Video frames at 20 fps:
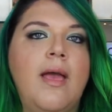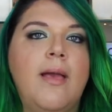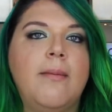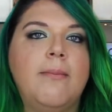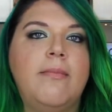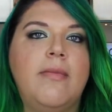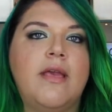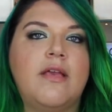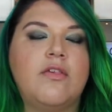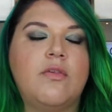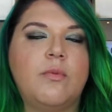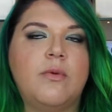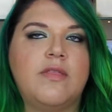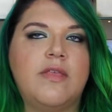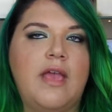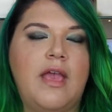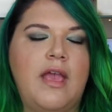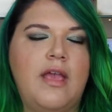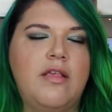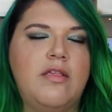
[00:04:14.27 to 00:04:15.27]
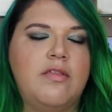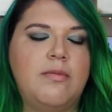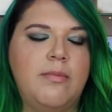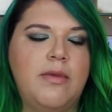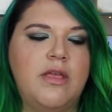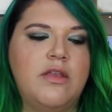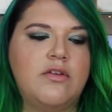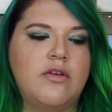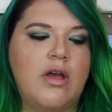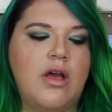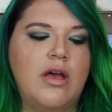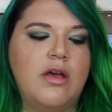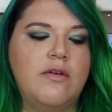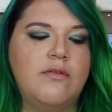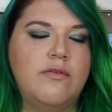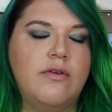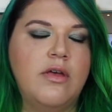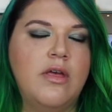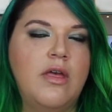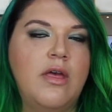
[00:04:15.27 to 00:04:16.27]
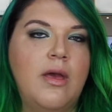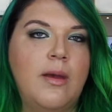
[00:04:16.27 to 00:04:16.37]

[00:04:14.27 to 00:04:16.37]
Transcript: mixed with a smidge of